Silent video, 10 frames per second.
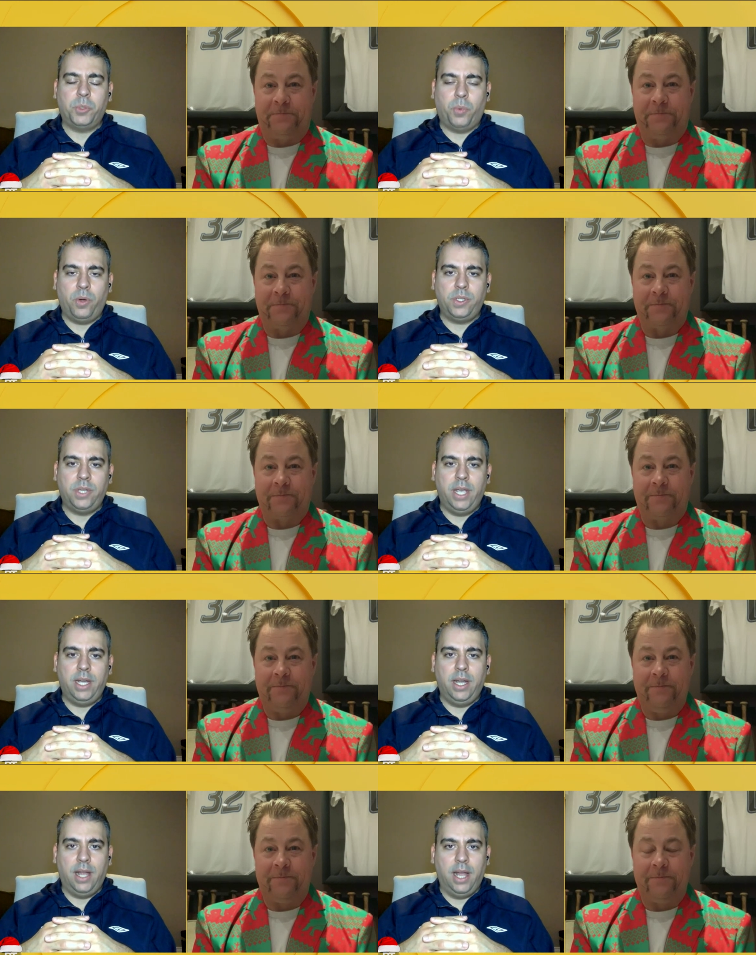Speaker 1: from
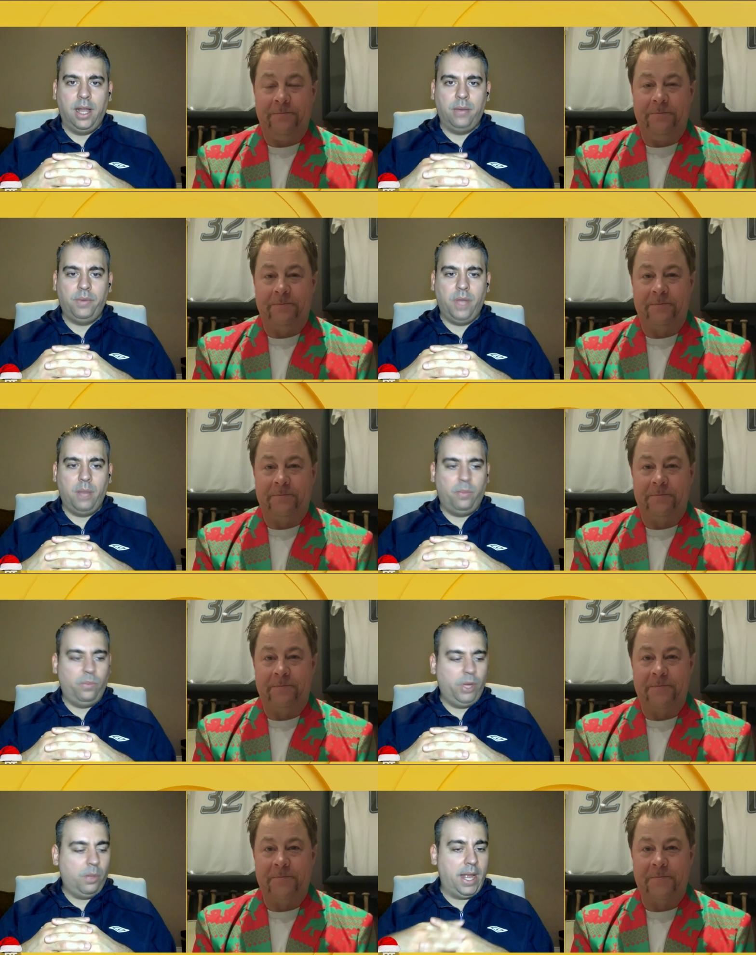Sportsnet. Uh, we've gone
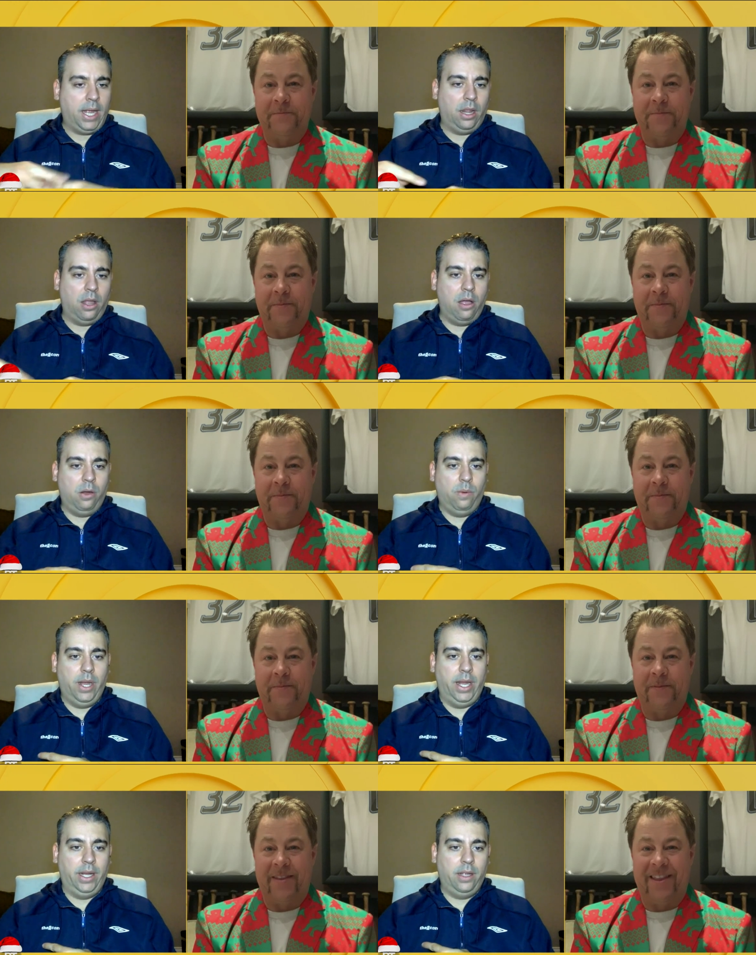go back a long
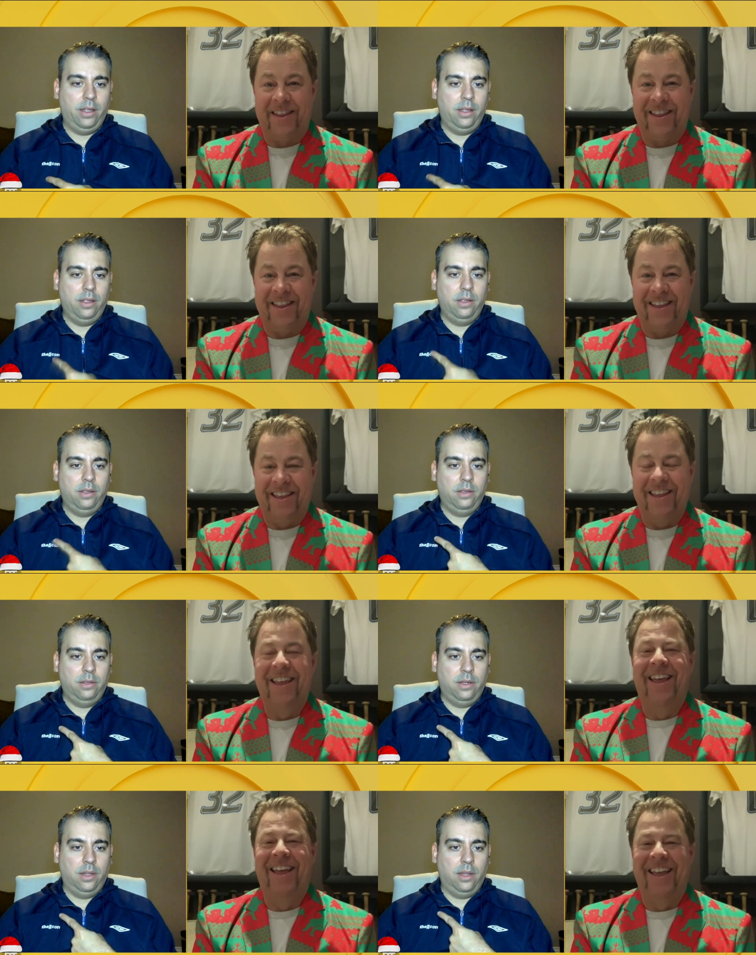way,
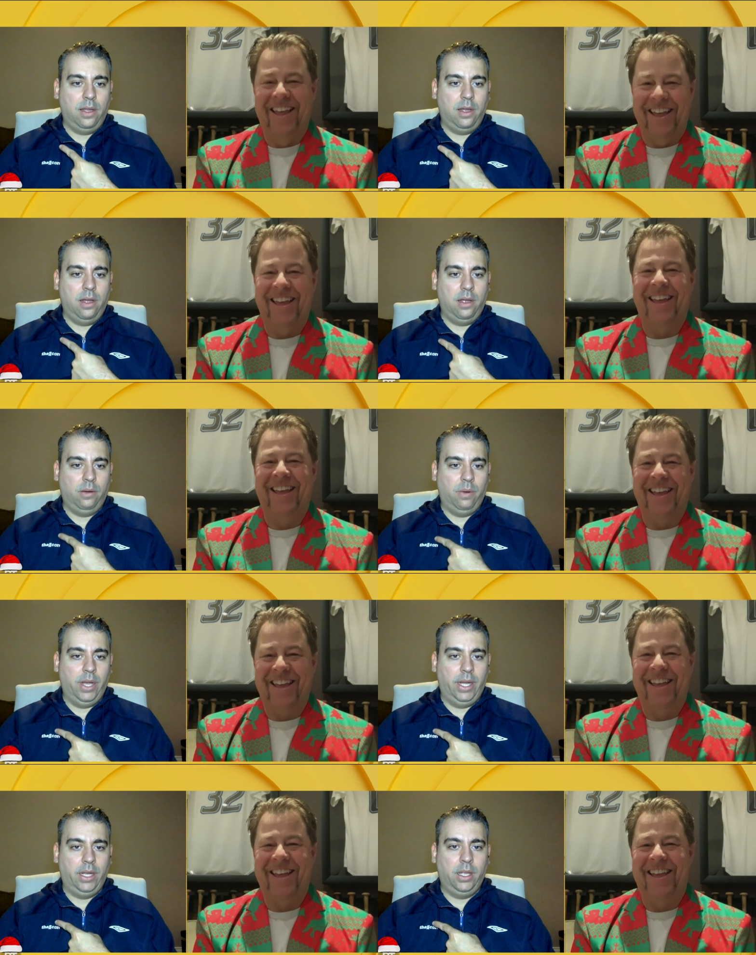a long way.
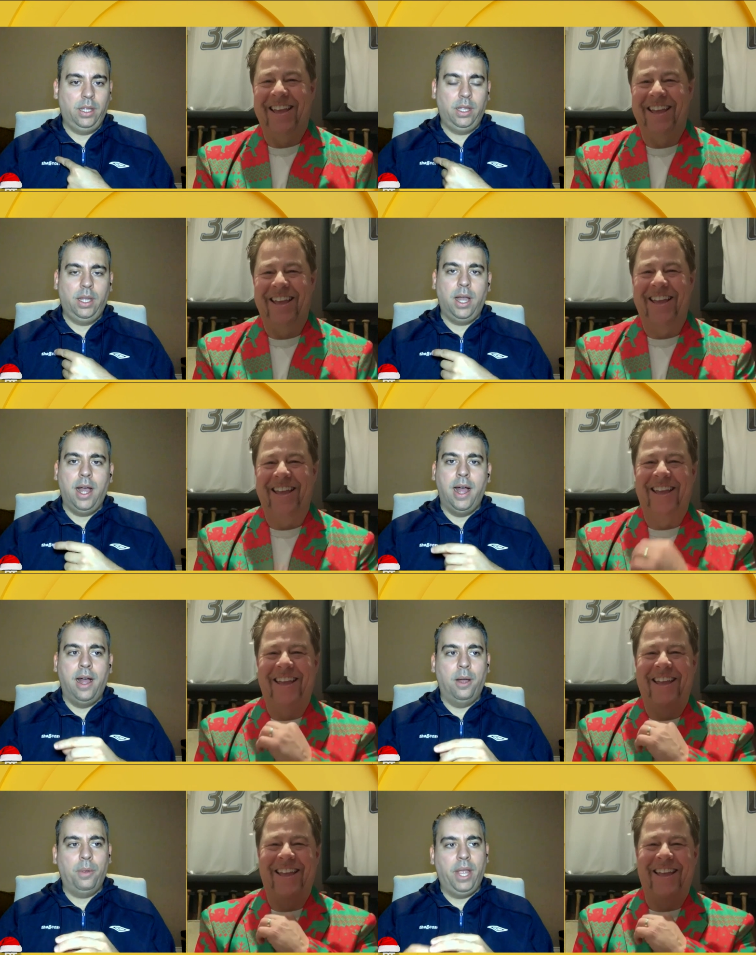
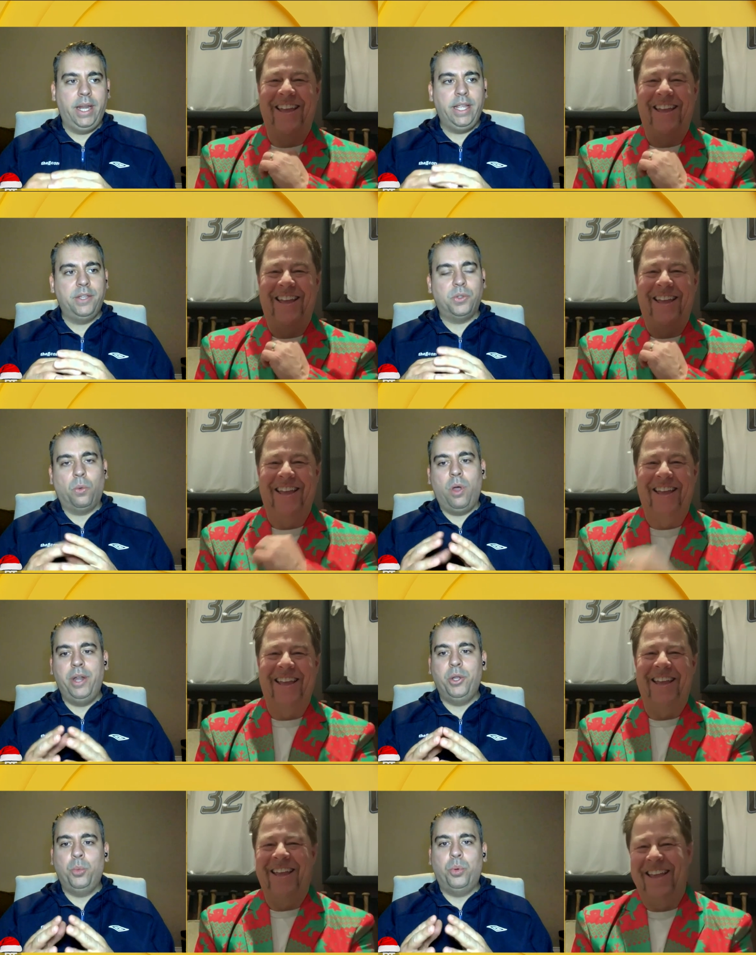Uh, and he is the
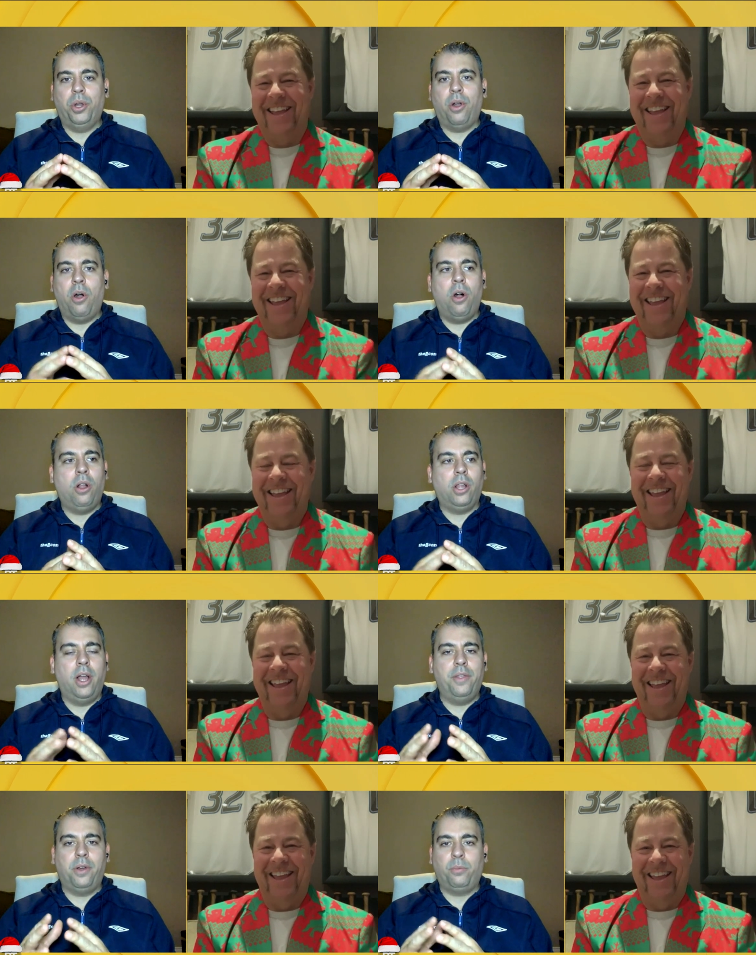one who put all
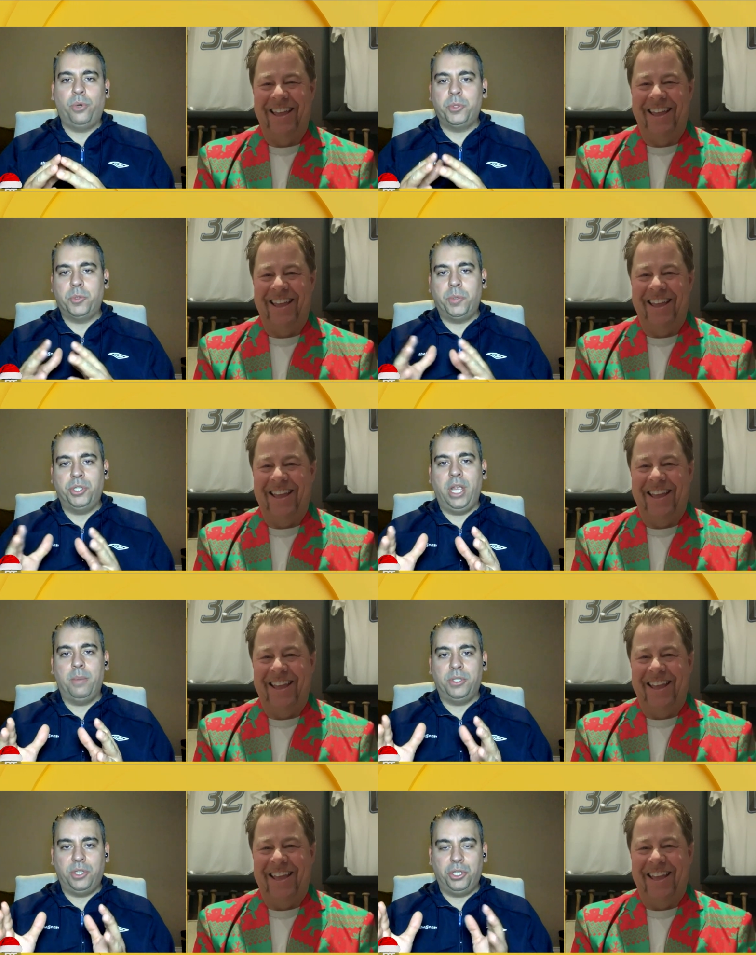other Christmas
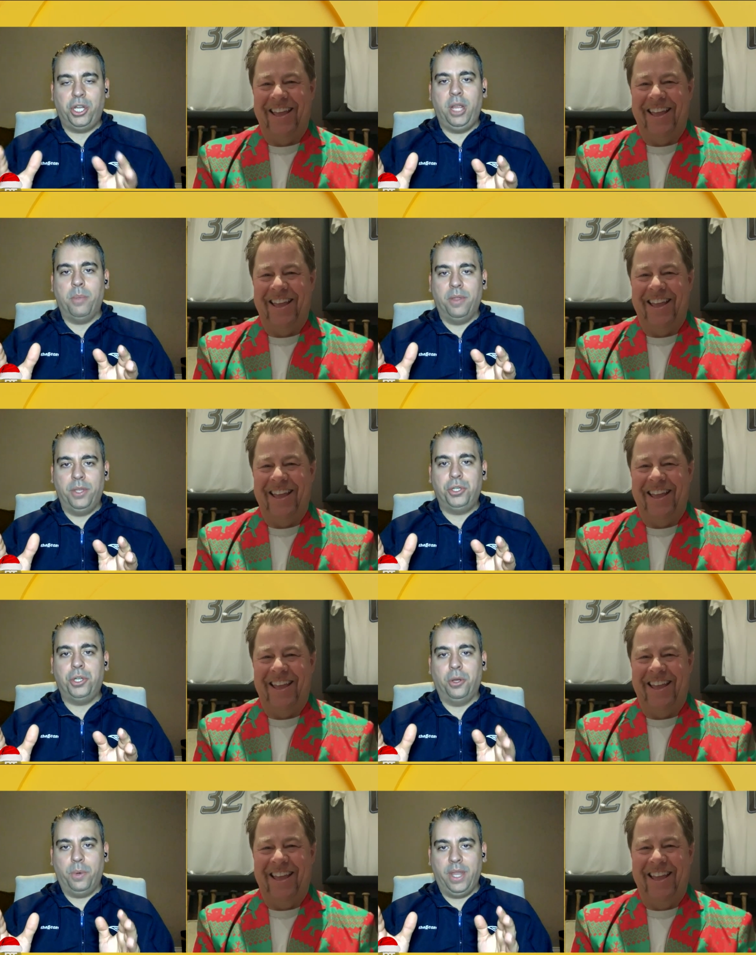pajamas to shame on this
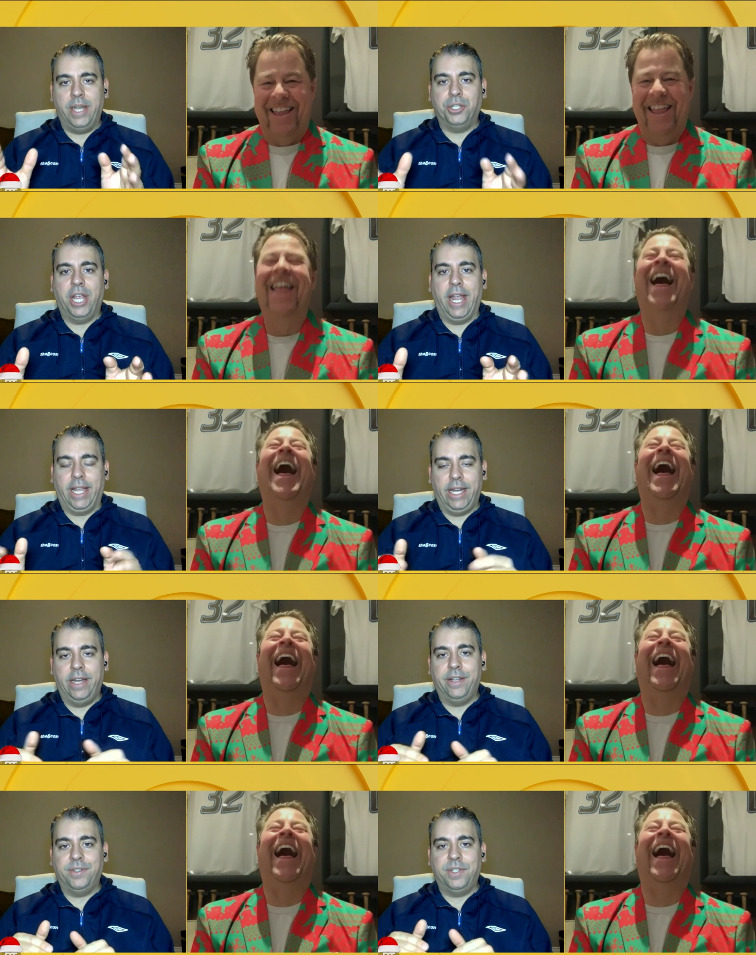show with that jacket.
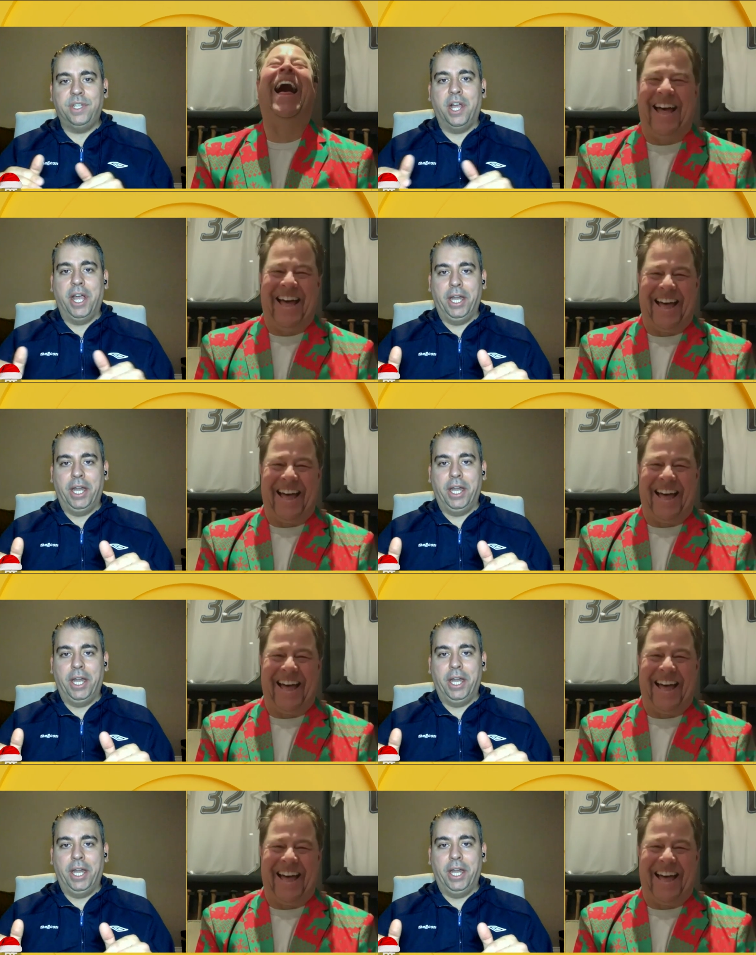It is done.